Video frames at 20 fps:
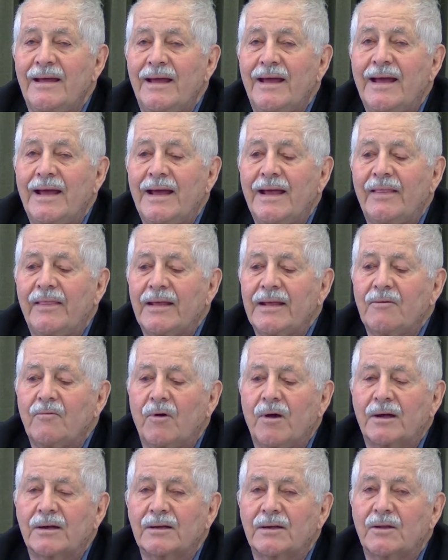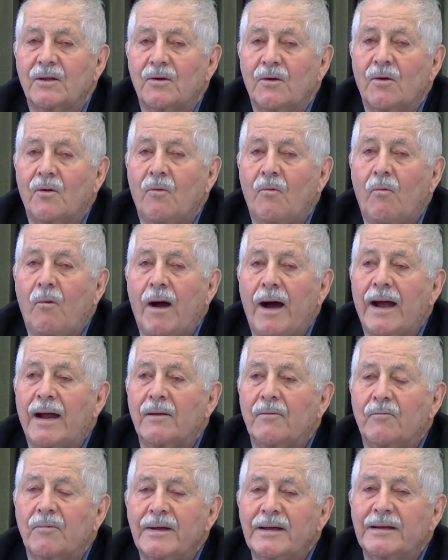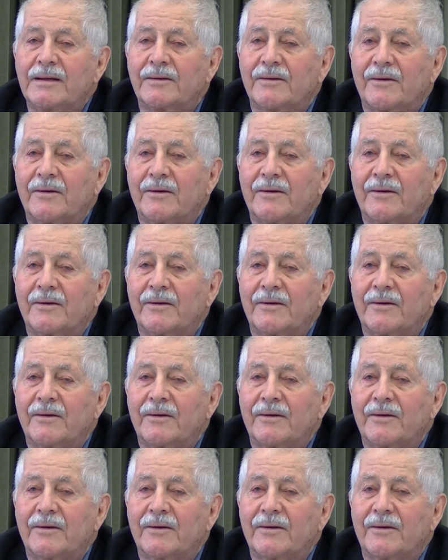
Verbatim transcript: and he wanted to know why we